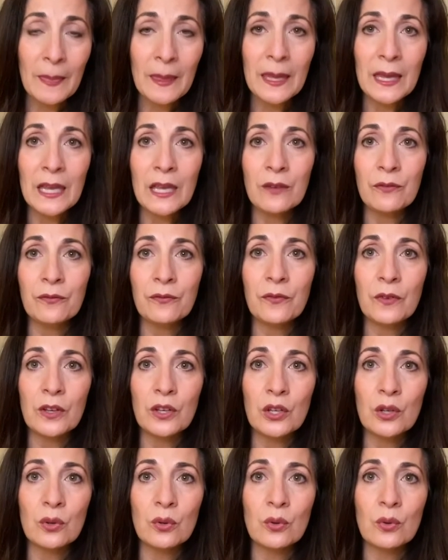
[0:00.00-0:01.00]
If
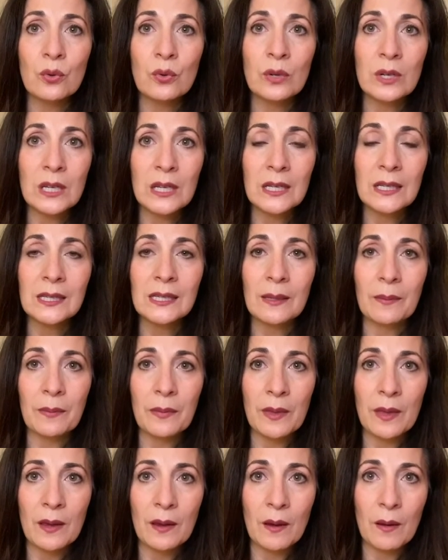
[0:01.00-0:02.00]
you need
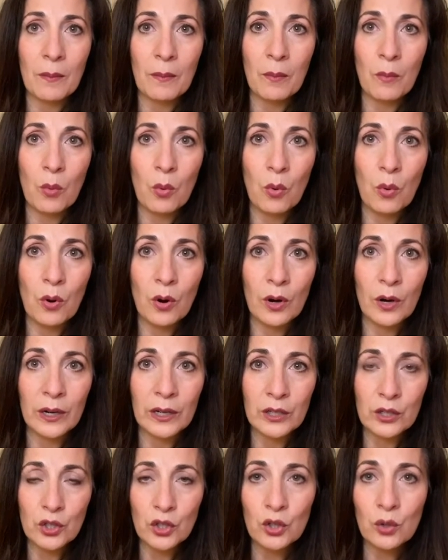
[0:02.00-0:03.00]
something more
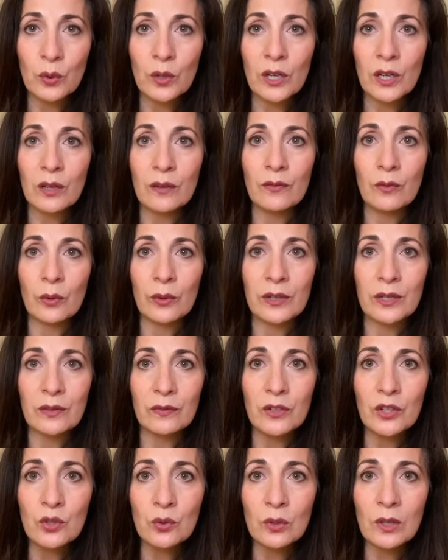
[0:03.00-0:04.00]
intuitive or
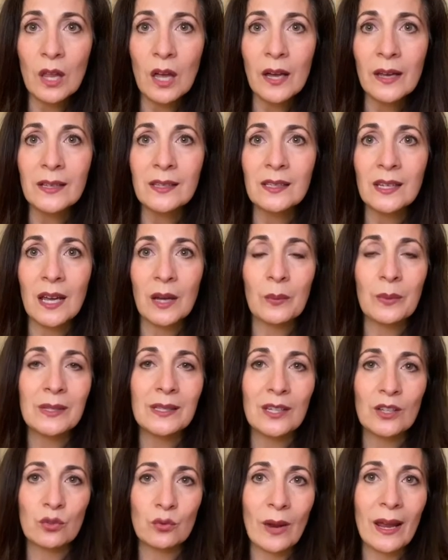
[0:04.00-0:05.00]
individualized, I would
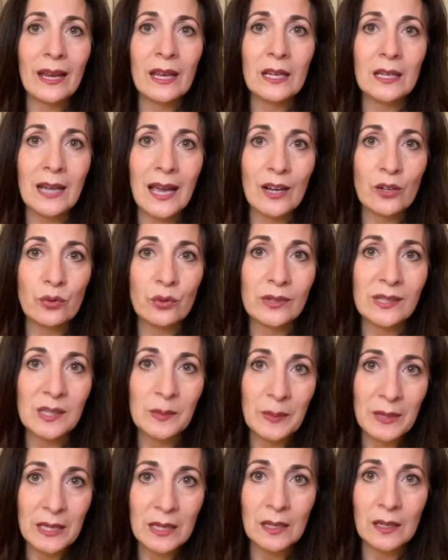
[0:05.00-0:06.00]
say Dragon Naturally
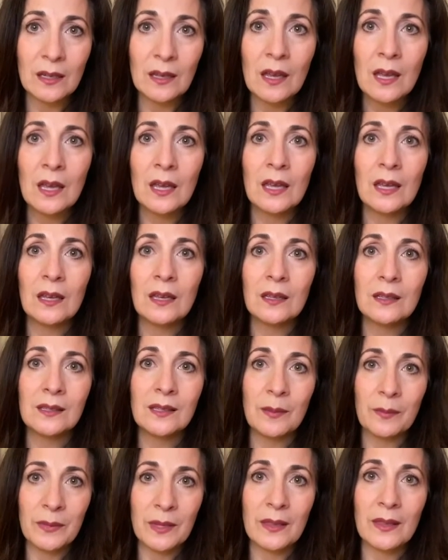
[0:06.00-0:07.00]
Speaking is
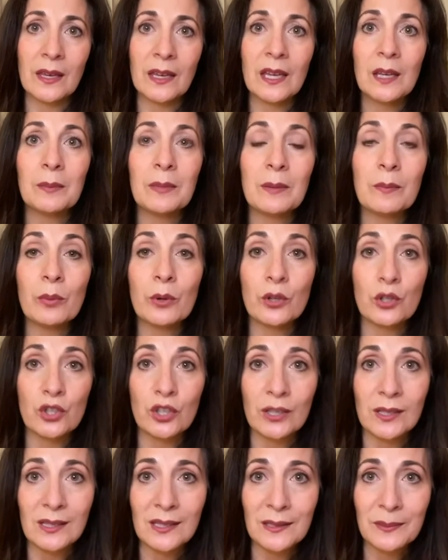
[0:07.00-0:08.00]
something that can be
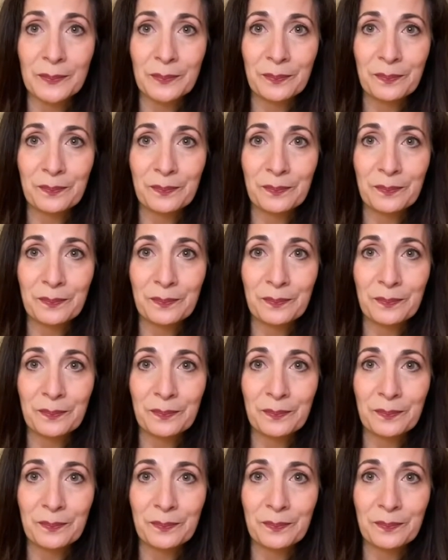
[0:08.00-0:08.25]
purchased.